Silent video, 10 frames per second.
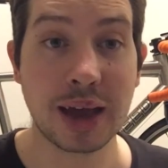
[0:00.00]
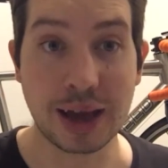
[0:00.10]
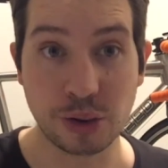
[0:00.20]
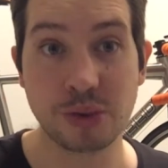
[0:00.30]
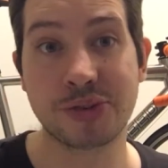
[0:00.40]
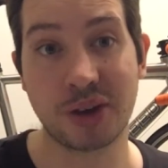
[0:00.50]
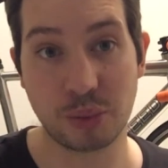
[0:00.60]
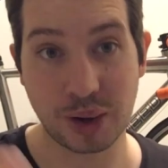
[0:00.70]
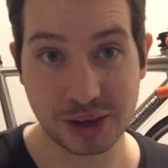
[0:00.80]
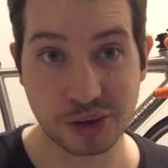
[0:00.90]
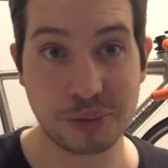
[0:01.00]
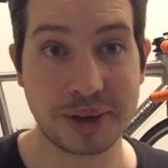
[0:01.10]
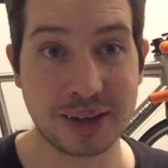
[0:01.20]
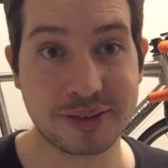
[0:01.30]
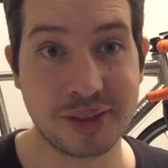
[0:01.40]
And also when you're
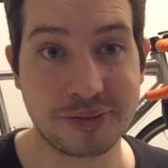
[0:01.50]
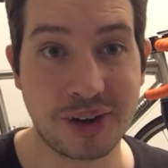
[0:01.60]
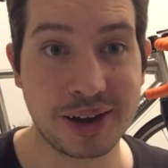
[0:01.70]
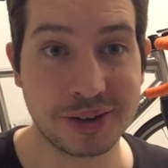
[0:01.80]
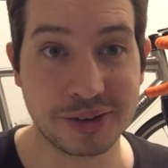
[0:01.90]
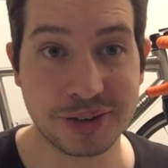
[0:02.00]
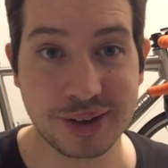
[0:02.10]
coming into the final